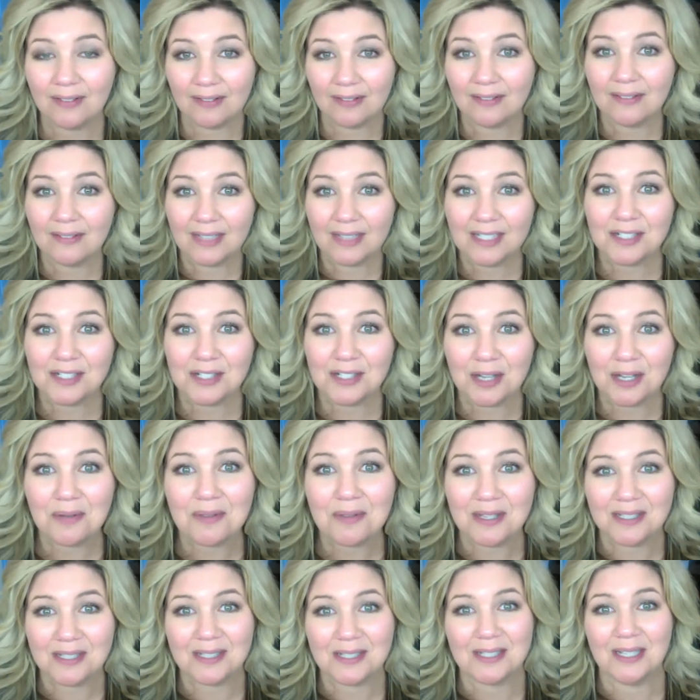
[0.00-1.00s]
let's show
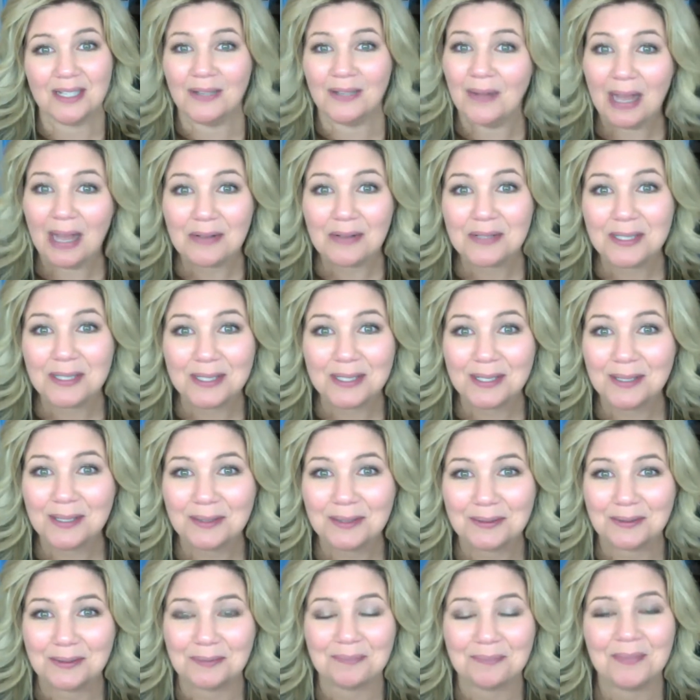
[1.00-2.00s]
this to you? How
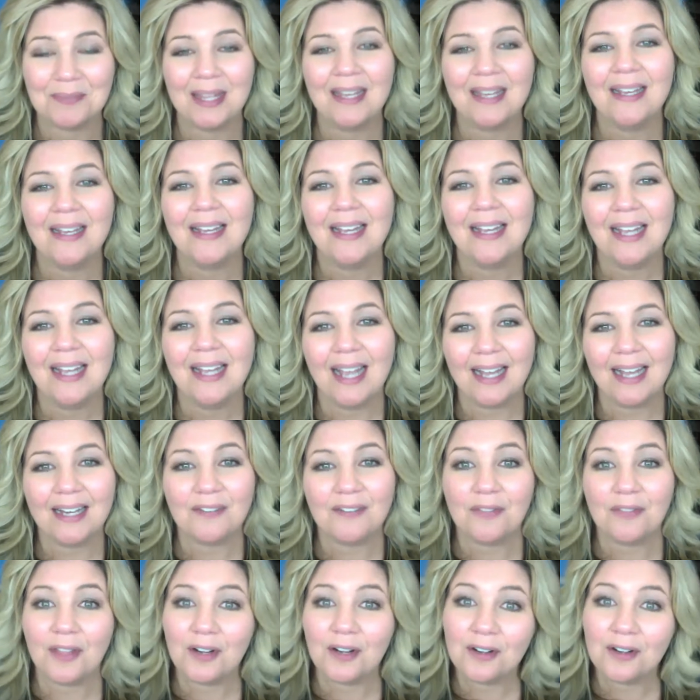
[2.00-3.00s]
soon? And
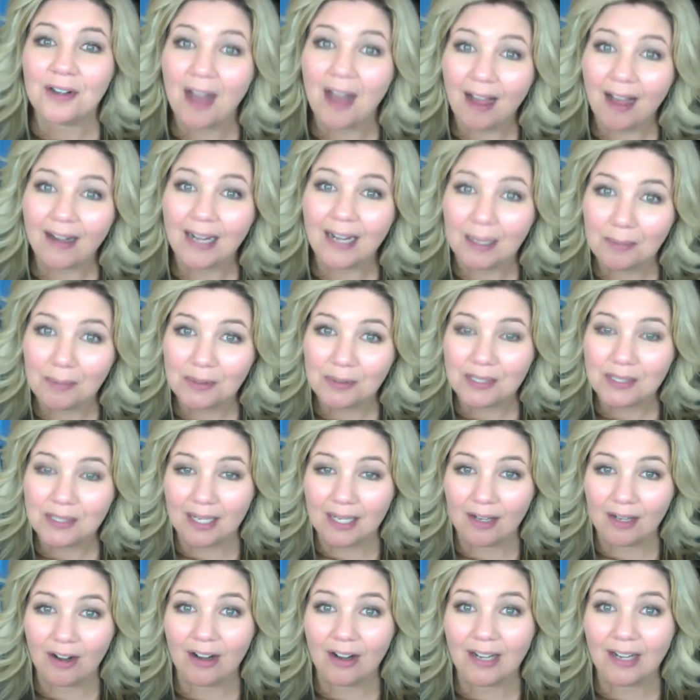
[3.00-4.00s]
if they're not able to
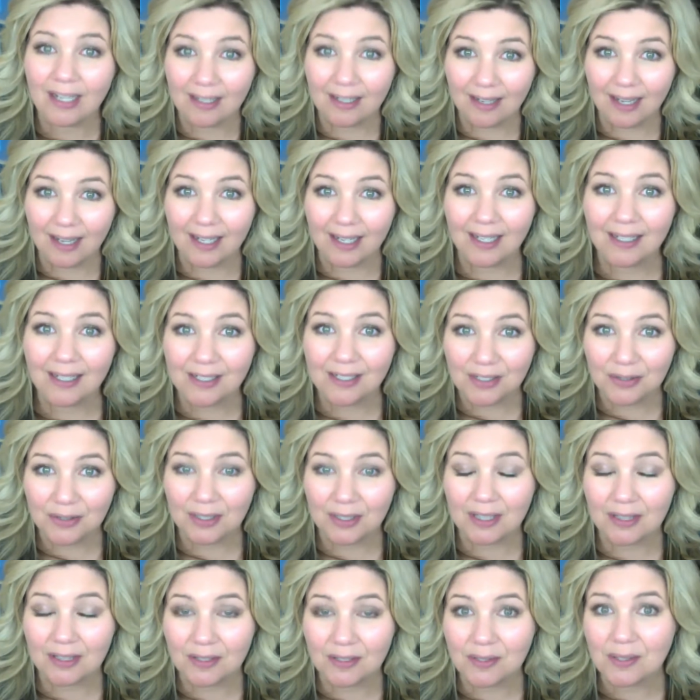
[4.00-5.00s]
get on at night
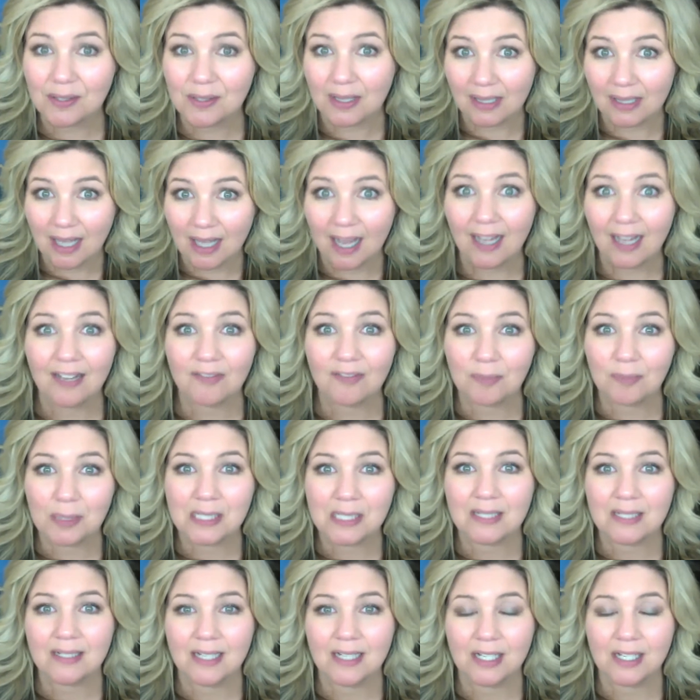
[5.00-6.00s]
during those live
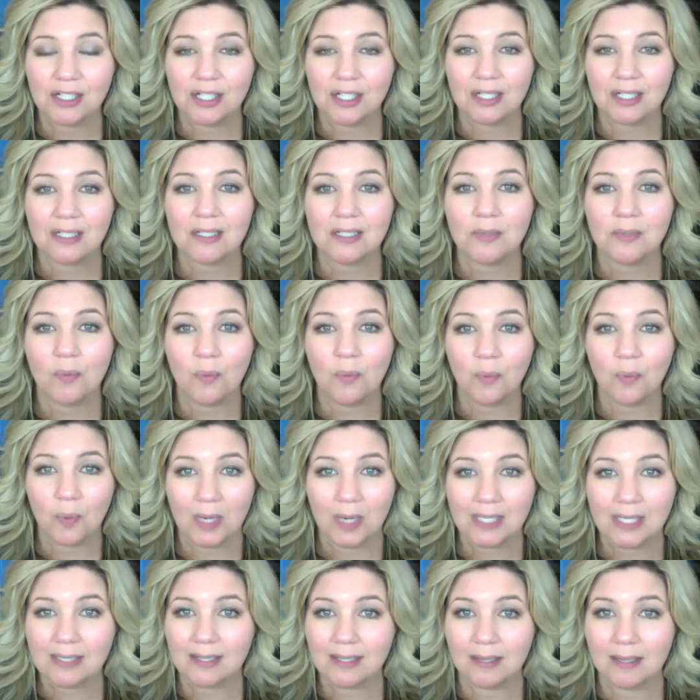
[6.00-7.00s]
presentations,
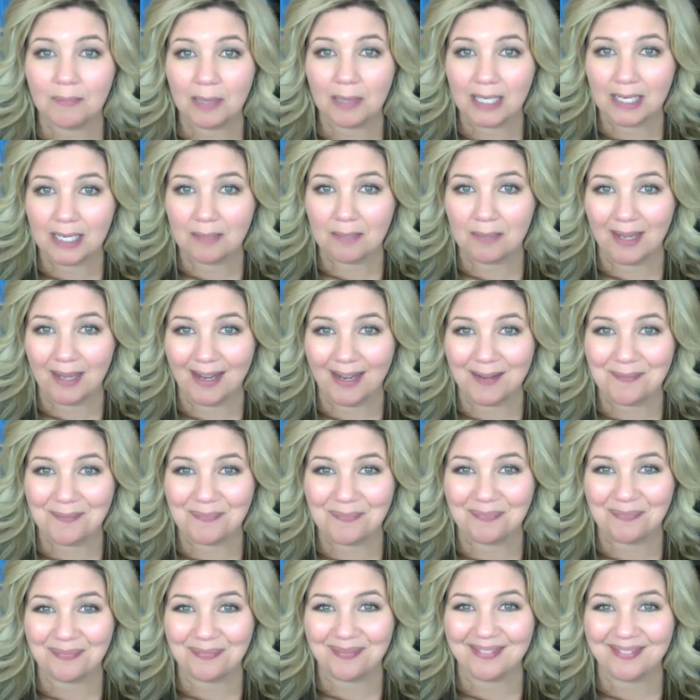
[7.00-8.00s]
what's the plan B?
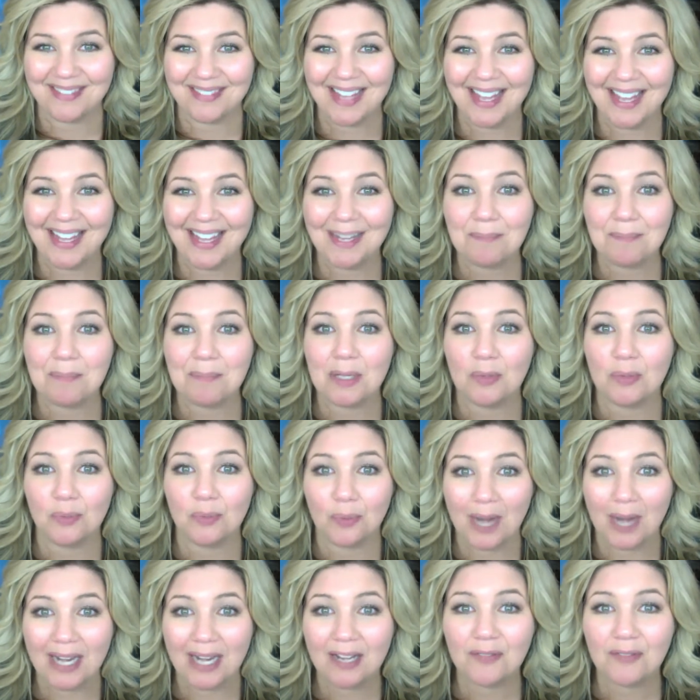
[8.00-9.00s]
Okay, be
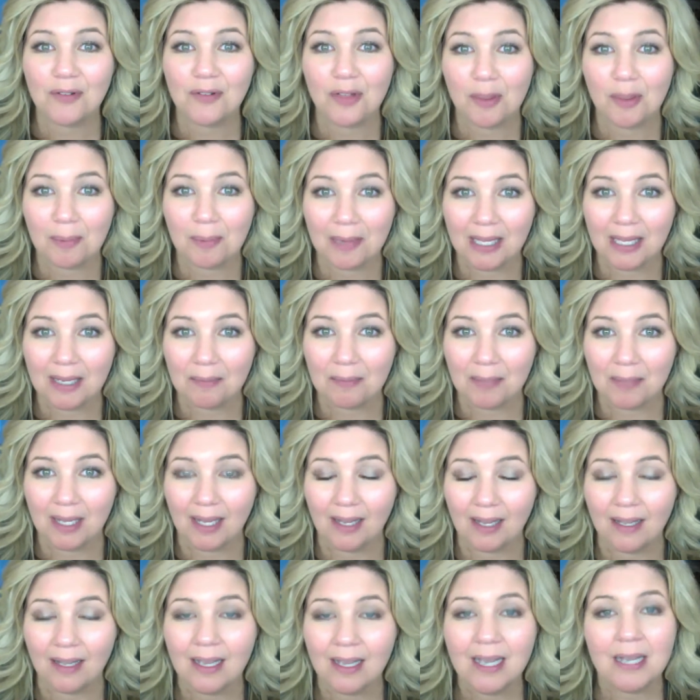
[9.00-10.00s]
ready for the plan
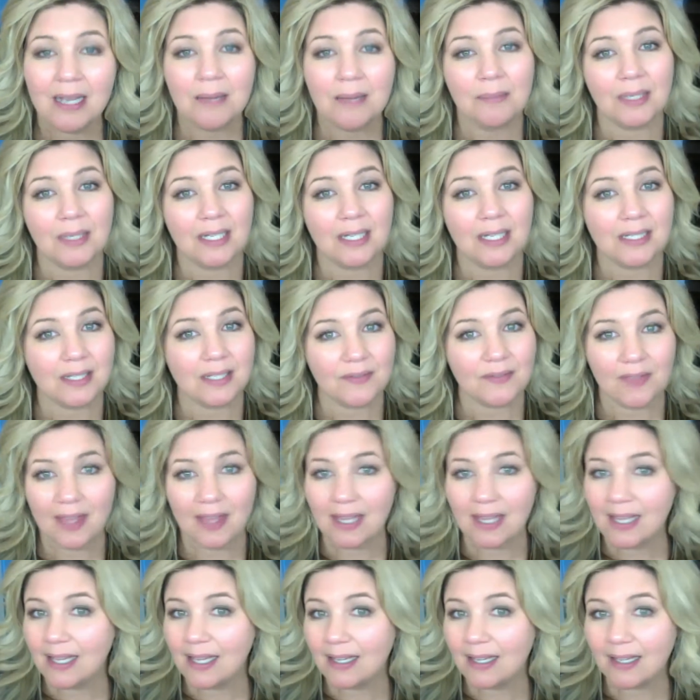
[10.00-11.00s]
B, because if they
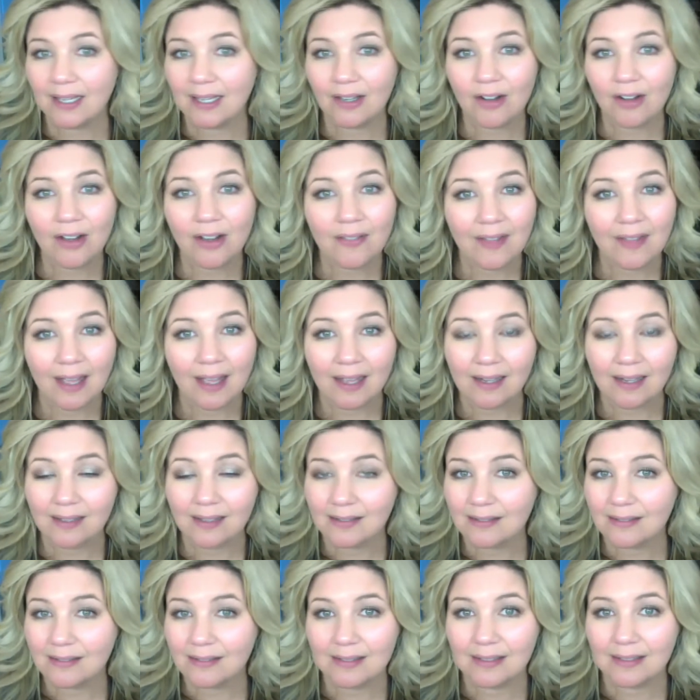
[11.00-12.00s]
can't get on that,
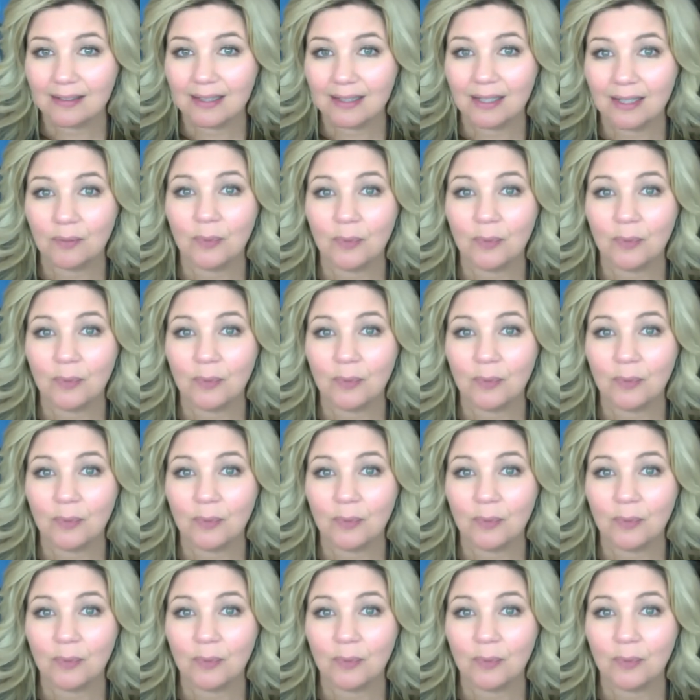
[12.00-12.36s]
then